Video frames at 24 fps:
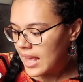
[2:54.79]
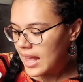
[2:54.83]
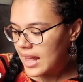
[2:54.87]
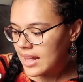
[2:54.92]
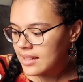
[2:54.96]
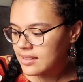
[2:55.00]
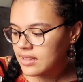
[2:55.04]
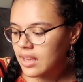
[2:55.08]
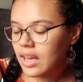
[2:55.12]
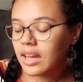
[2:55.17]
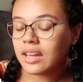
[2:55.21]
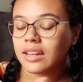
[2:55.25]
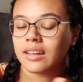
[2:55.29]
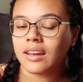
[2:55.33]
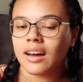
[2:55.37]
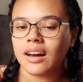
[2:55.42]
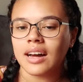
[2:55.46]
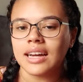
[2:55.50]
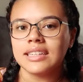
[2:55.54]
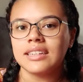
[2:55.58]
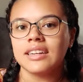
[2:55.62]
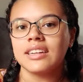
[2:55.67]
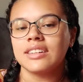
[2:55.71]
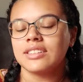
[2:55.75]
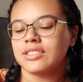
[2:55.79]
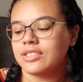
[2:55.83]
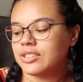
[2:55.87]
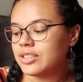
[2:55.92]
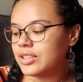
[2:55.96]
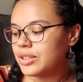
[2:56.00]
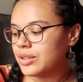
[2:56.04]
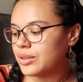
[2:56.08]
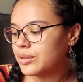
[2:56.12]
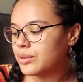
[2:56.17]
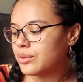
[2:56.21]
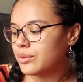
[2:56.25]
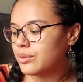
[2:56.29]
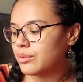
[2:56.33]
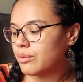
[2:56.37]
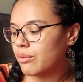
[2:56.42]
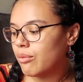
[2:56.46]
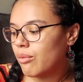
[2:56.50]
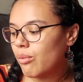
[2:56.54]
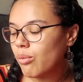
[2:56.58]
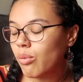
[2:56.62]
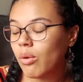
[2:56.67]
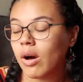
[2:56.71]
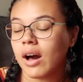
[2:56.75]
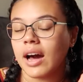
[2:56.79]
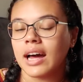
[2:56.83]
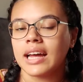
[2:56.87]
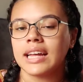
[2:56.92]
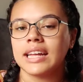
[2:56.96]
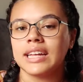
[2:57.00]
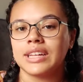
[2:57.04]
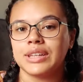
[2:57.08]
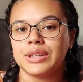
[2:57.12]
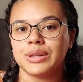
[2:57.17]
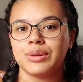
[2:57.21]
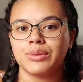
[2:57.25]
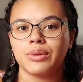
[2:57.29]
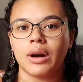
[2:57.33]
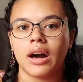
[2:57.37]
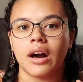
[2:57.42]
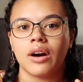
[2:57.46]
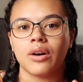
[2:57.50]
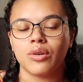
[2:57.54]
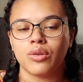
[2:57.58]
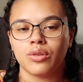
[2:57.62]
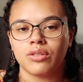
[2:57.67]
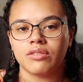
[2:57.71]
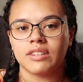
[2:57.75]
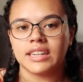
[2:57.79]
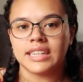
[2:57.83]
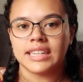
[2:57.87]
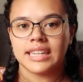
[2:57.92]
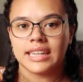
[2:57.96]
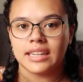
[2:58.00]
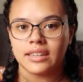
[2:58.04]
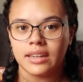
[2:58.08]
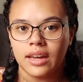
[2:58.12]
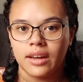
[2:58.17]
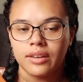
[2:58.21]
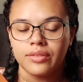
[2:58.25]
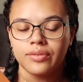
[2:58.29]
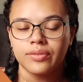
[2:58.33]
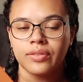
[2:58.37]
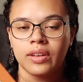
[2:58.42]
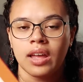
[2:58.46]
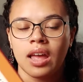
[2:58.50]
is a guide to why you are already enough.